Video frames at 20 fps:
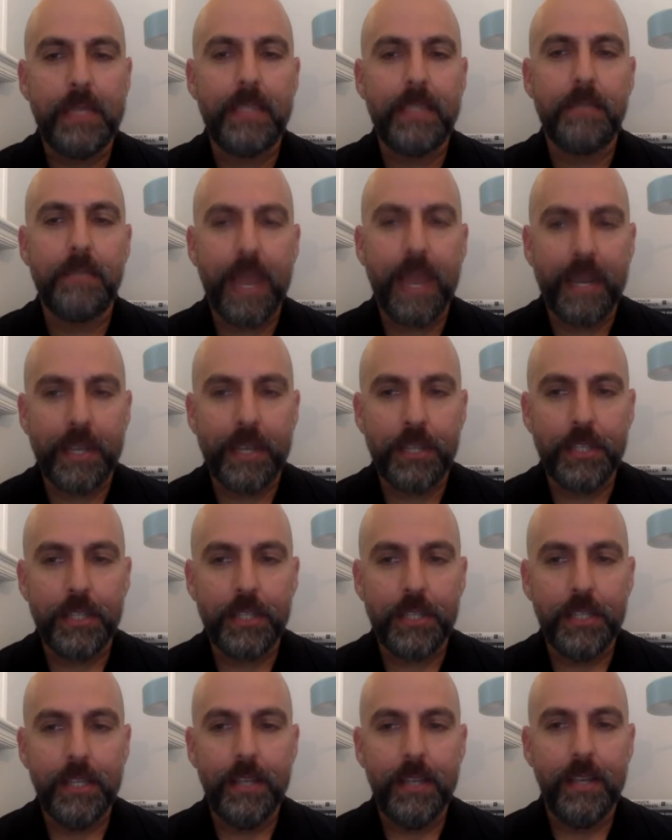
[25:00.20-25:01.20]

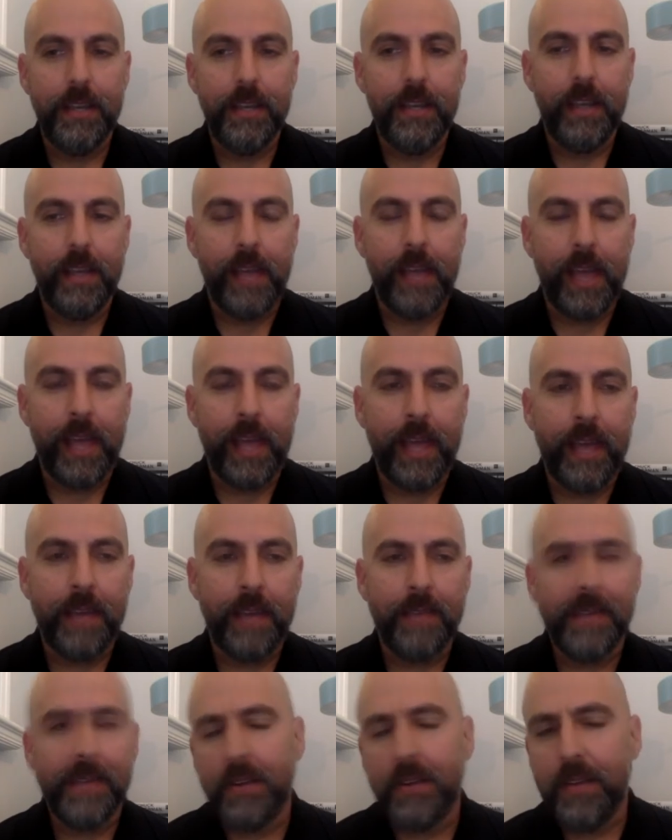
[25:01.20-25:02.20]
Spanish?" And
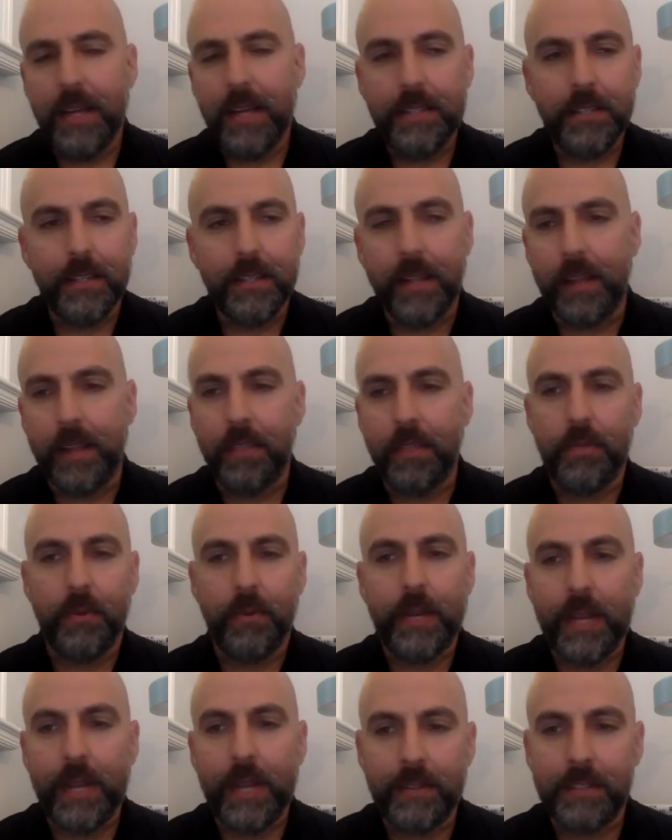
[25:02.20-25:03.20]
I'm like, well, I took like
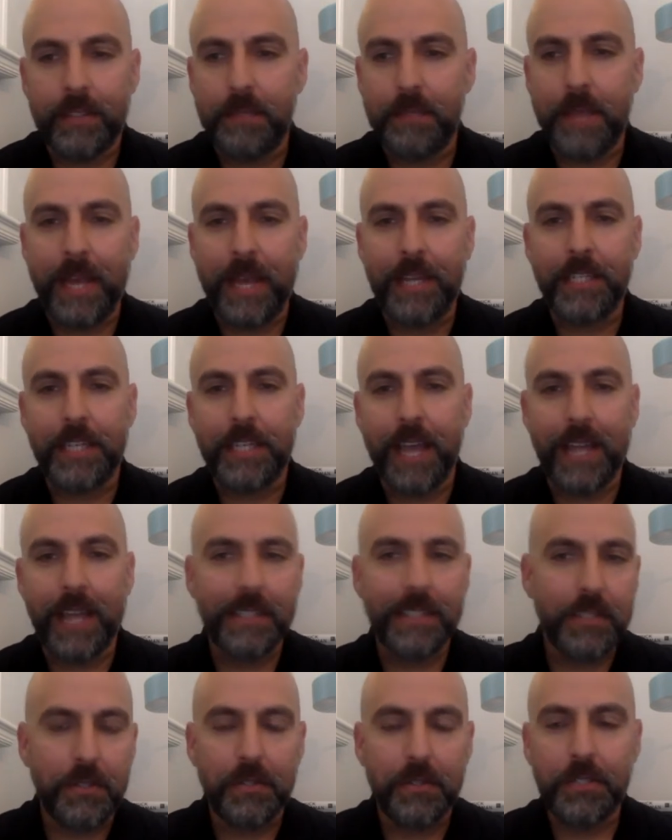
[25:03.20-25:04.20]
three years of Spanish in high
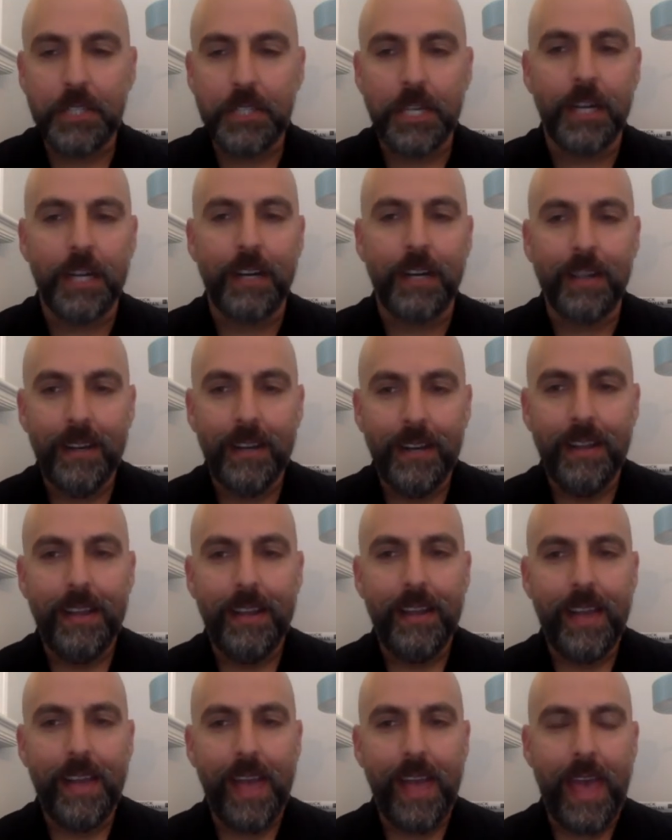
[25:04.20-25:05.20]
school, sure.
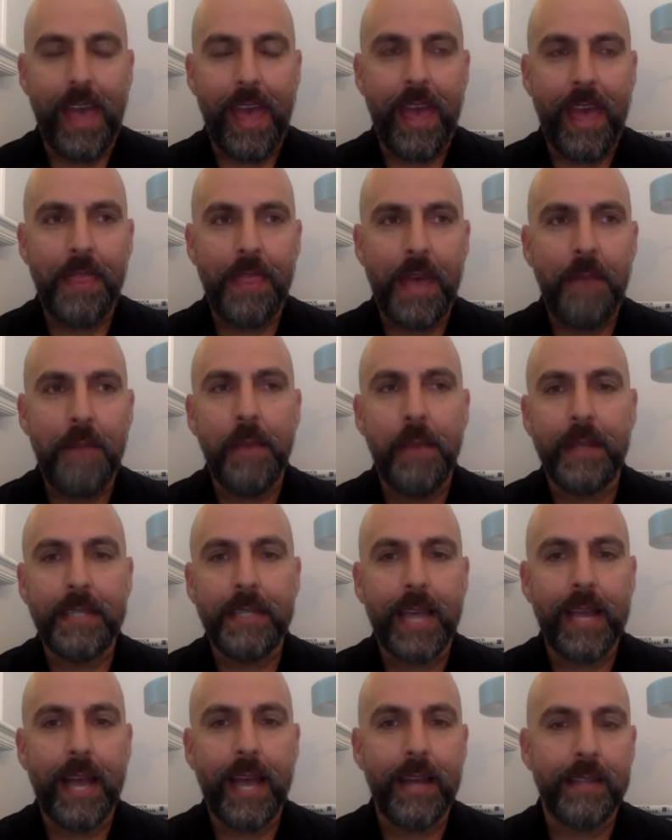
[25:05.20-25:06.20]
And that meant
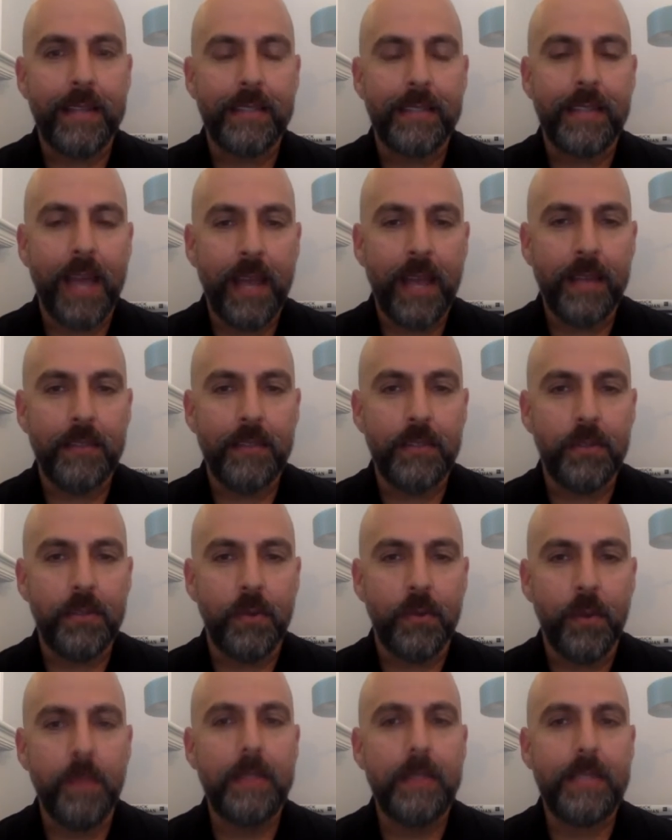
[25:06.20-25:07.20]
I got assigned to
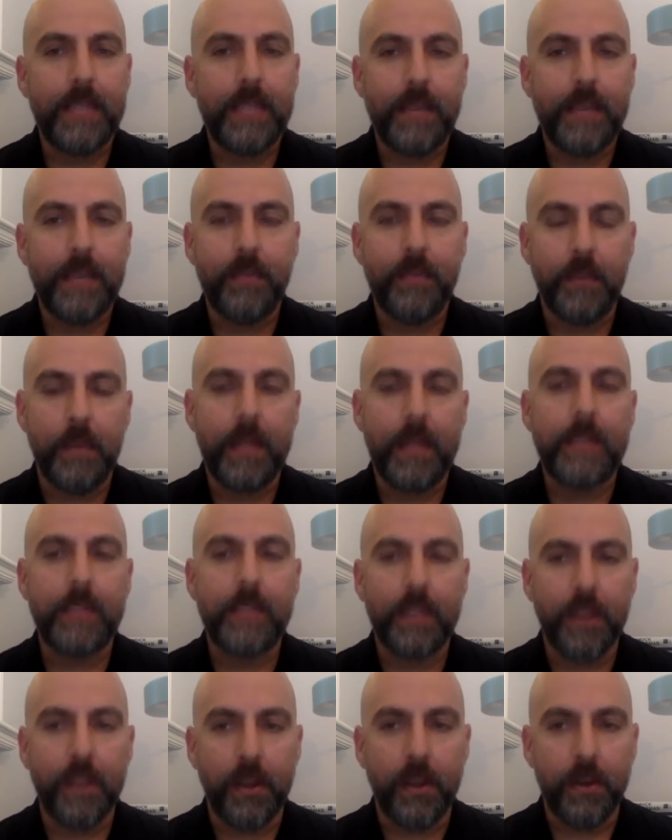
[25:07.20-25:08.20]
a women's team from
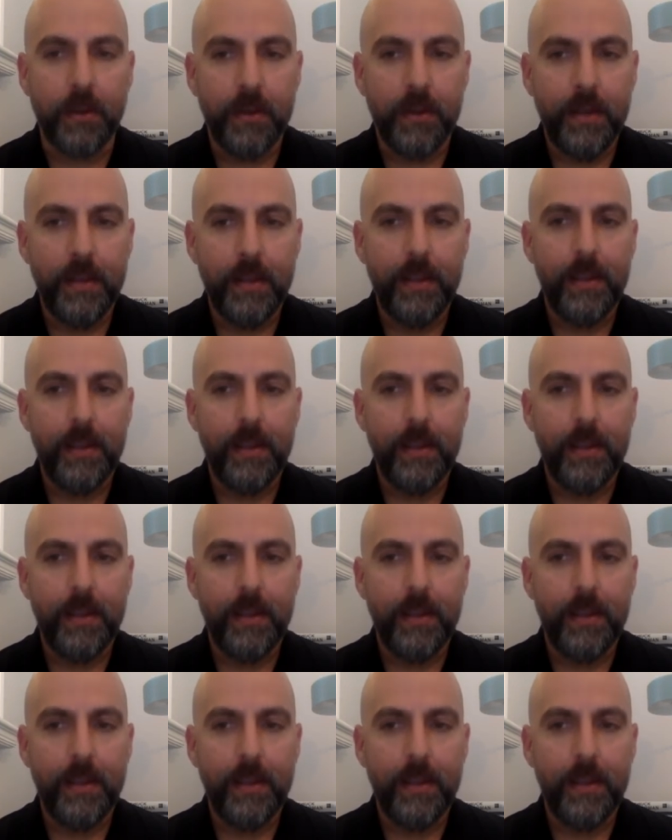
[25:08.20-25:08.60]
Mexico.